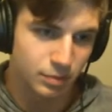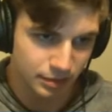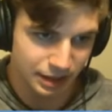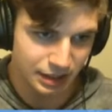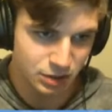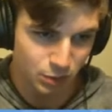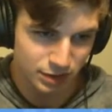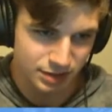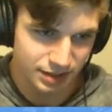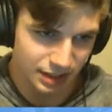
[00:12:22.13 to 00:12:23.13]
leaning
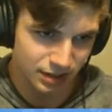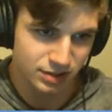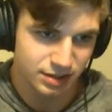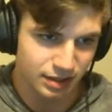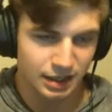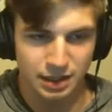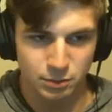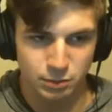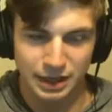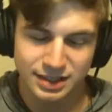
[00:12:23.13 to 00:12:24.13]
towards
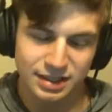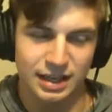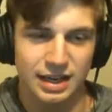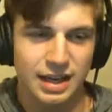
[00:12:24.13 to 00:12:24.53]
rank C.